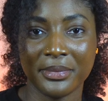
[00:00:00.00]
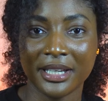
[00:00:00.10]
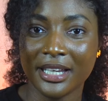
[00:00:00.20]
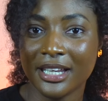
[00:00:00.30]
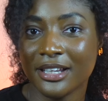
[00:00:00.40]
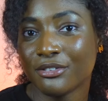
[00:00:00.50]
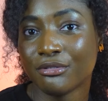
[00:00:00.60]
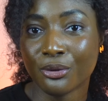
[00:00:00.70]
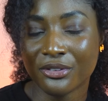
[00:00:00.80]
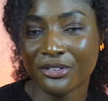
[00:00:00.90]
Mickey's
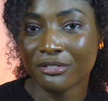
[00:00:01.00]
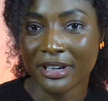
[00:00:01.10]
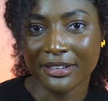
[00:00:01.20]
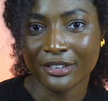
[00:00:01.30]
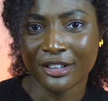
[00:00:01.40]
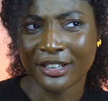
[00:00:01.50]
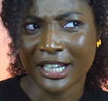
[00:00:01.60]
Roadster Racers.